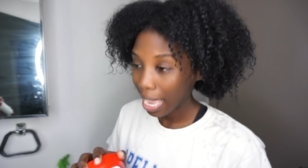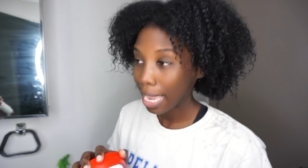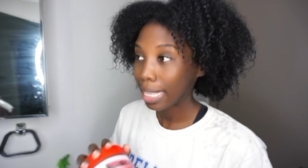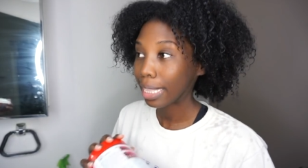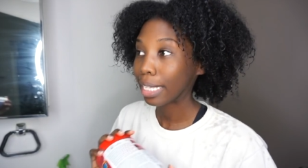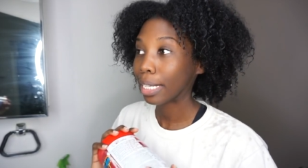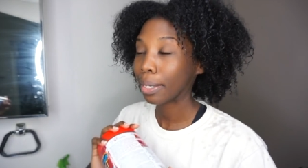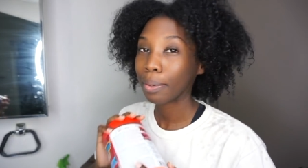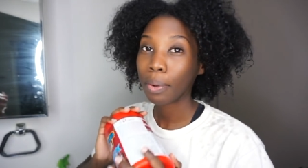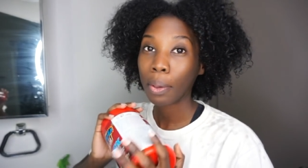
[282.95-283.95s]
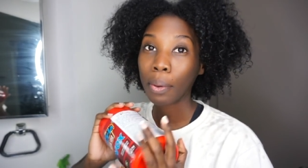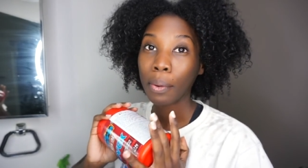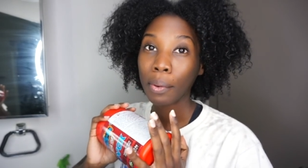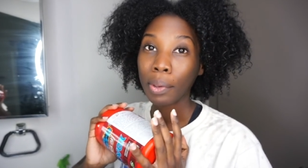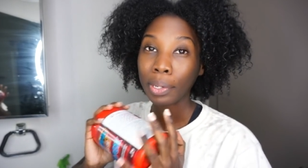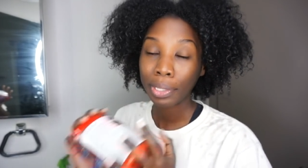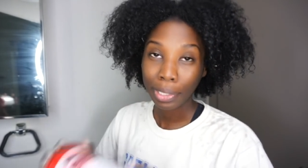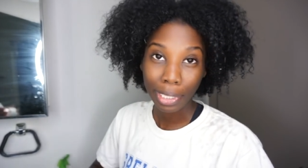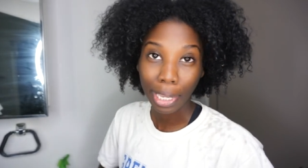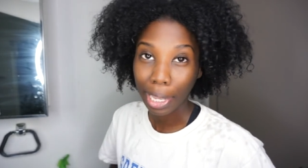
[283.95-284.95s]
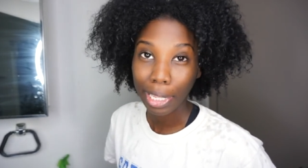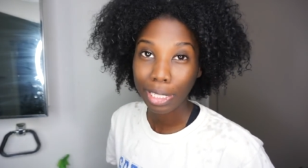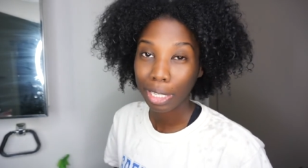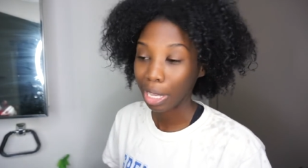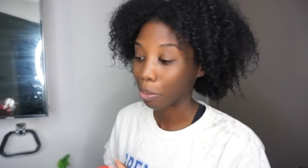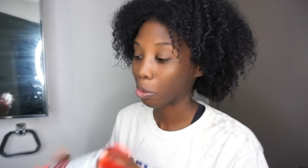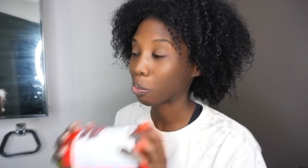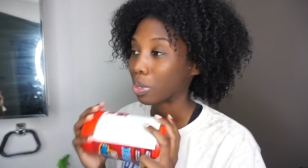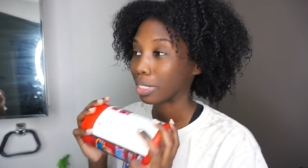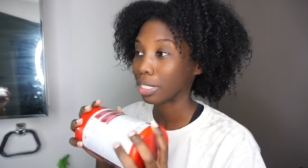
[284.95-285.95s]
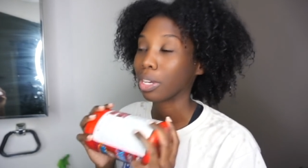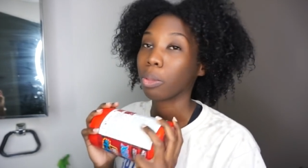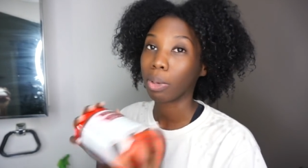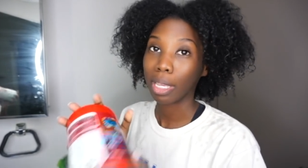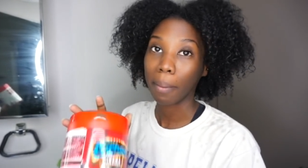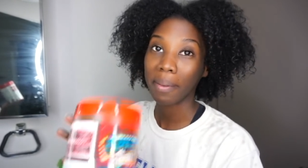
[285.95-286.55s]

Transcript: and then yeah, I'll tell y'all more once it's all the way in.